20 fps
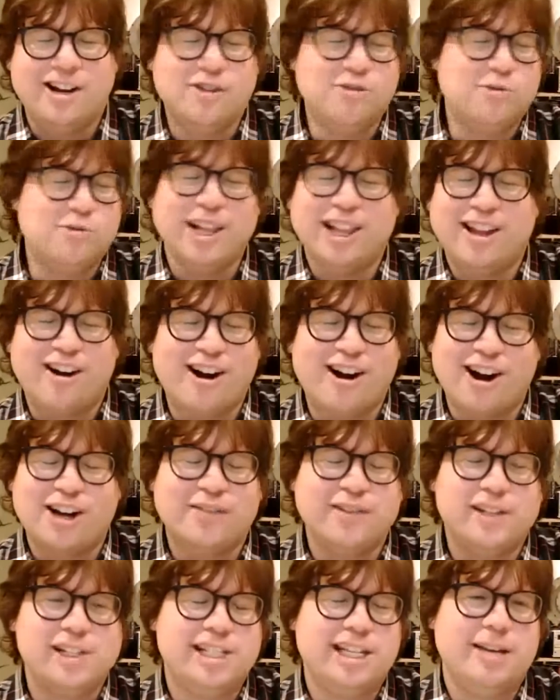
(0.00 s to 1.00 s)

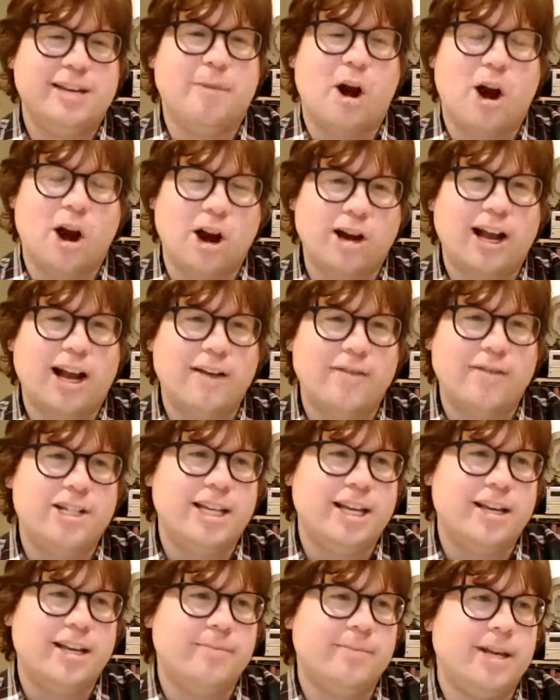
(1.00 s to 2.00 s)
archivist team, archive
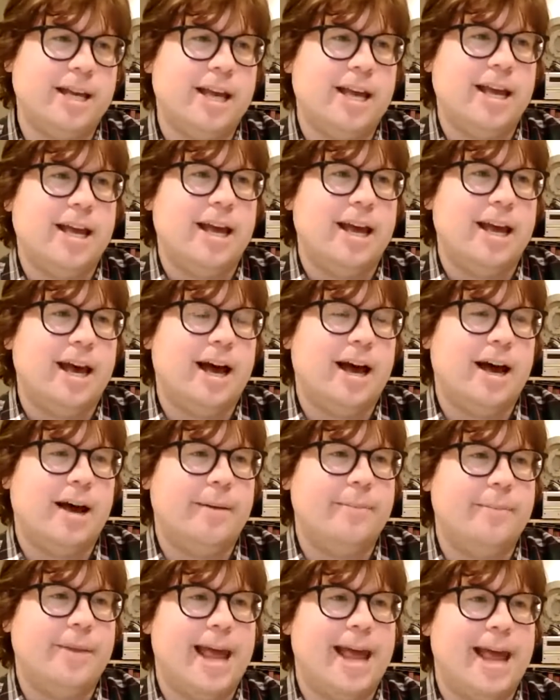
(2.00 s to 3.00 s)
team.
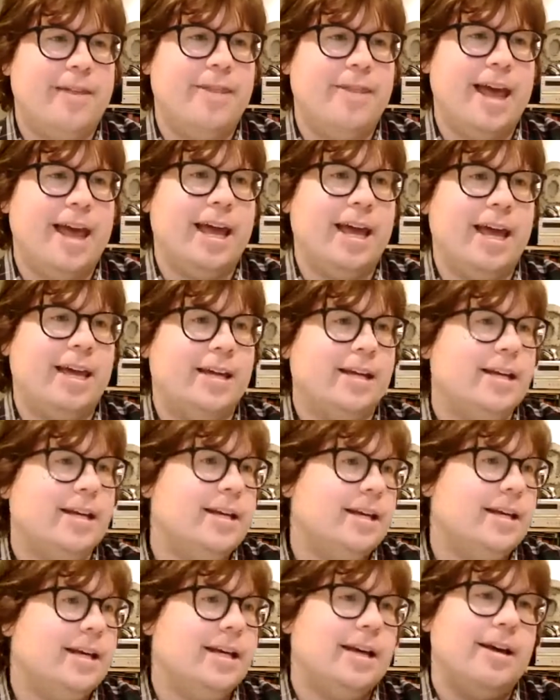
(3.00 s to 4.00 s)
And they,
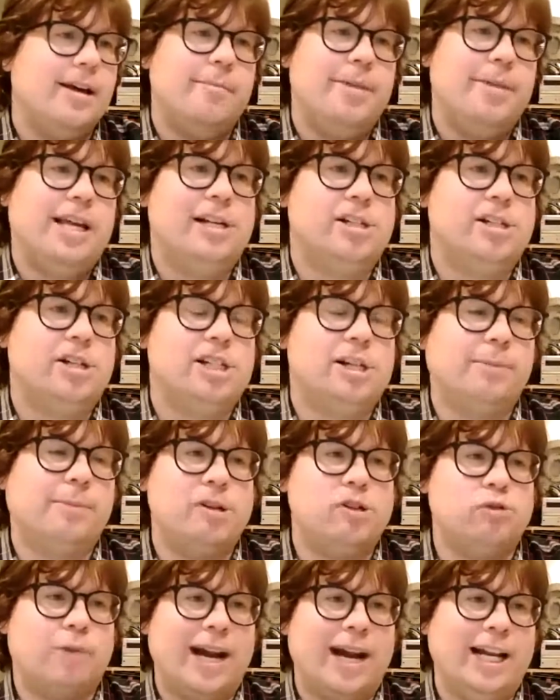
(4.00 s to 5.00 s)
because there's
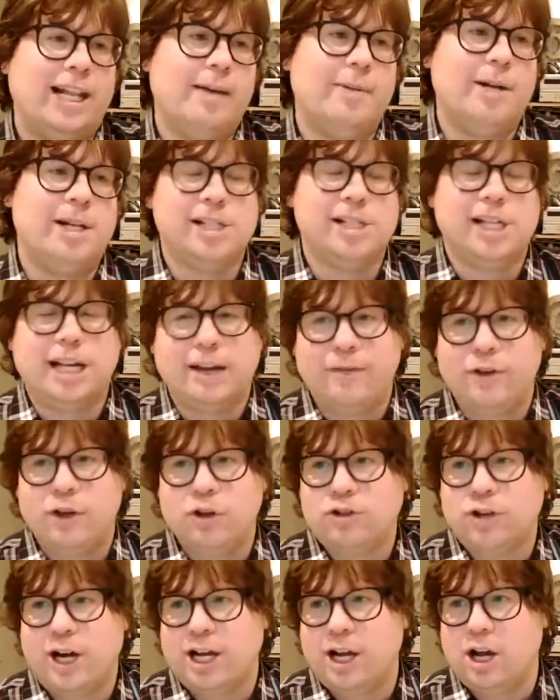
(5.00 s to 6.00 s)
sometimes rate limits, like if
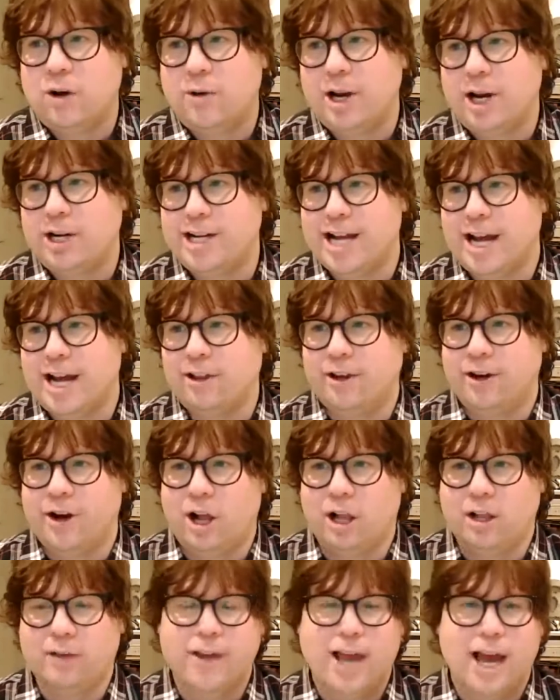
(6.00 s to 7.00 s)
you try to go in and download
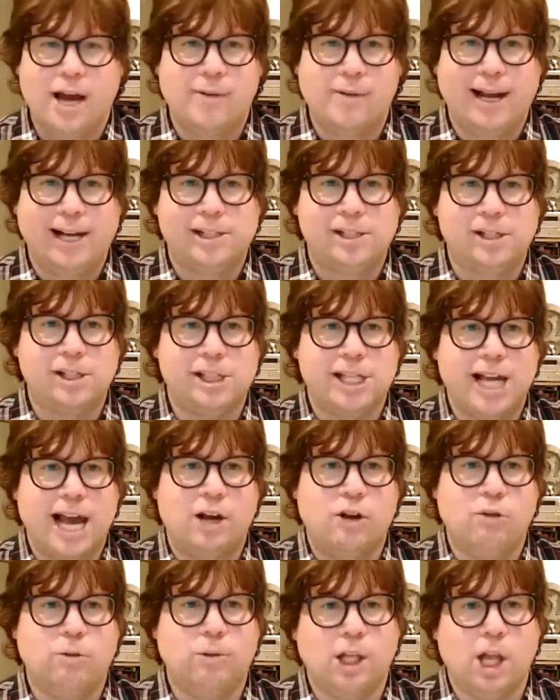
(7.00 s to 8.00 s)
all of Yahoo Answers,
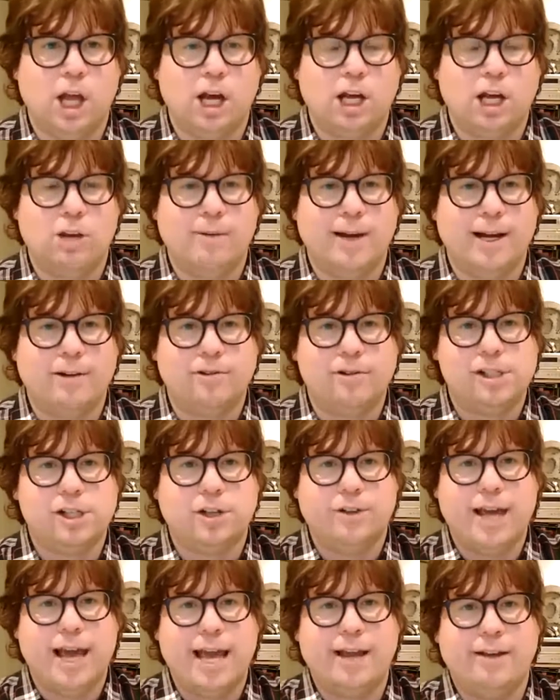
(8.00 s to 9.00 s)
Yahoo will lock you out. So
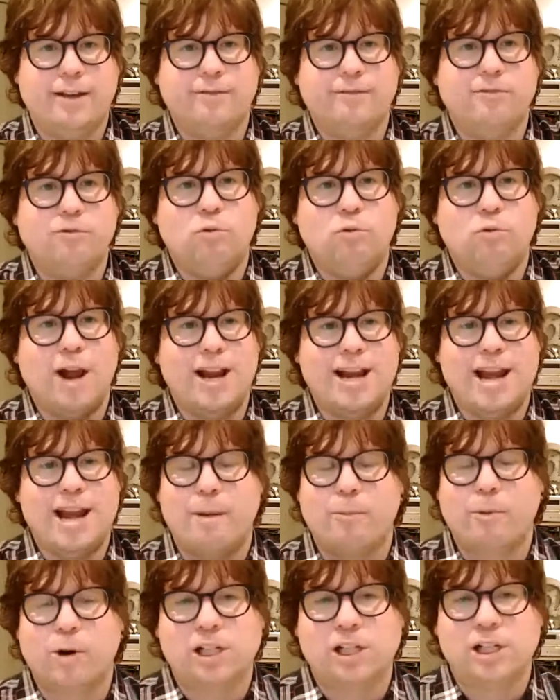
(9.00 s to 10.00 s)
they run
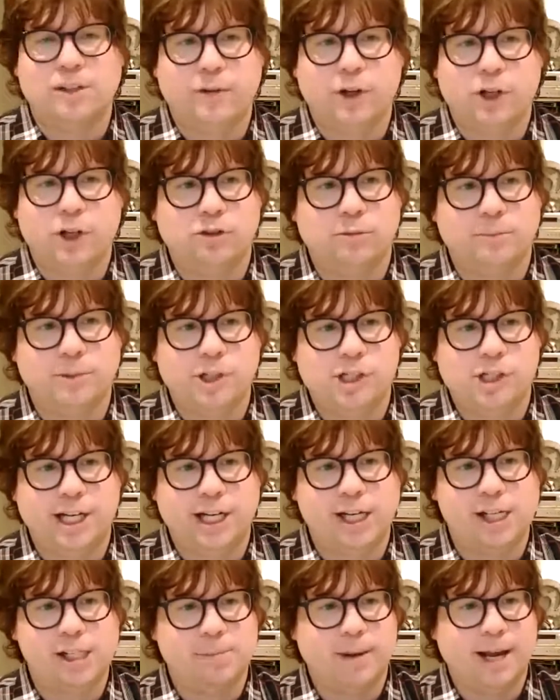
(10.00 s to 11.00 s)
networks of virtual
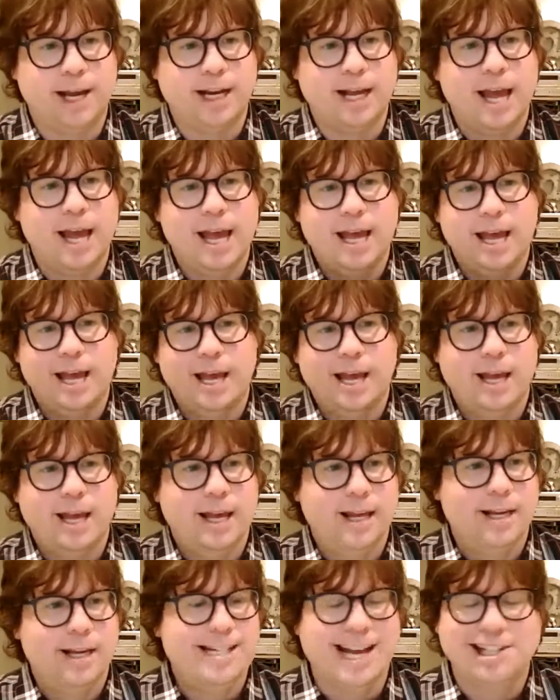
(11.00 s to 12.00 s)
machines by
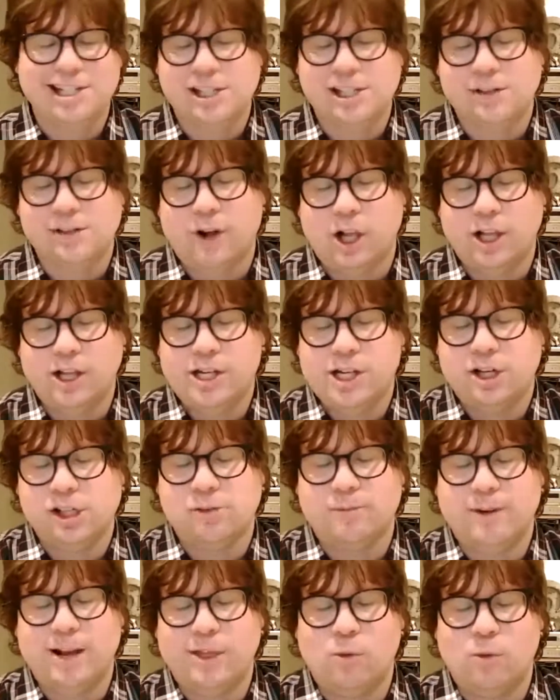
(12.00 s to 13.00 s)
dozens of
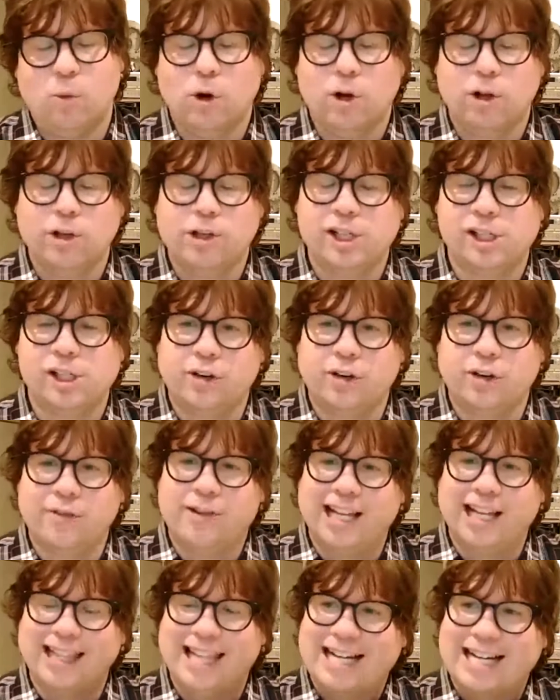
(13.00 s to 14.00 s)
volunteers around the world to sort of
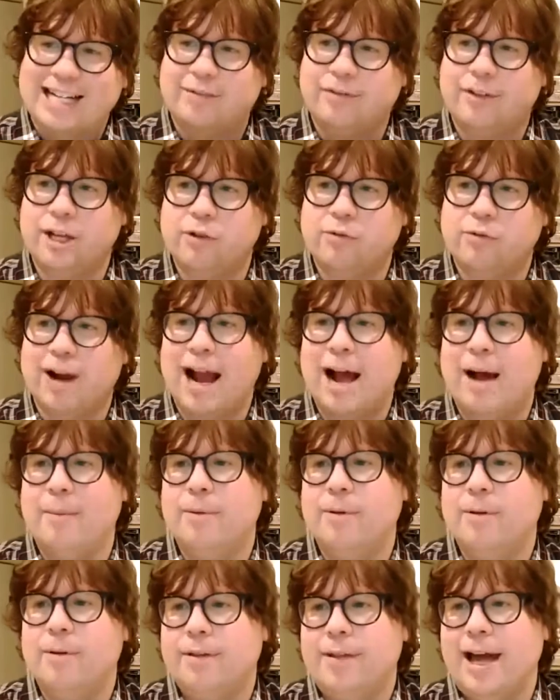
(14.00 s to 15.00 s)
collectively grab
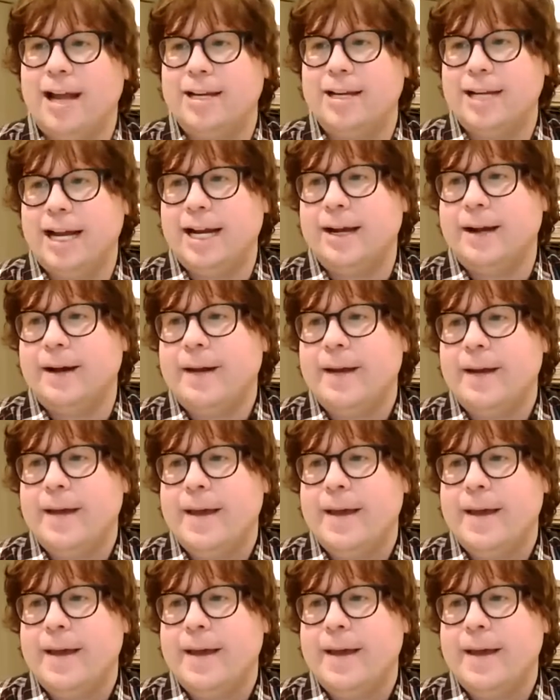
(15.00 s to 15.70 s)
that data.